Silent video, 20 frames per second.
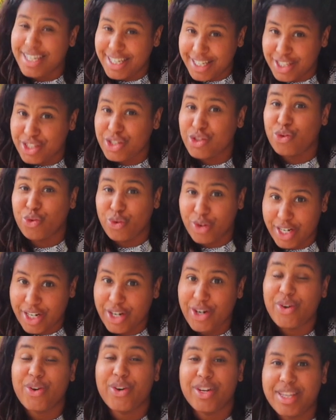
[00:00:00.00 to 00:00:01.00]
is
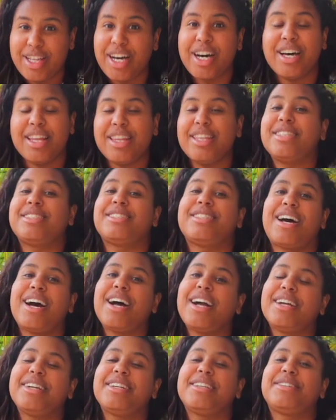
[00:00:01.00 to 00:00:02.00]
greener on the other
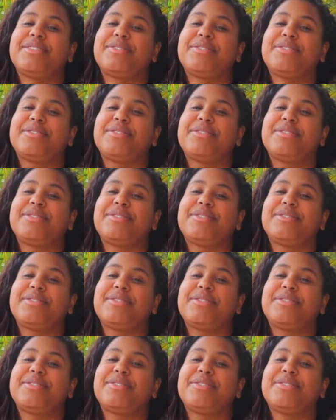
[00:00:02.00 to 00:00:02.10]
side.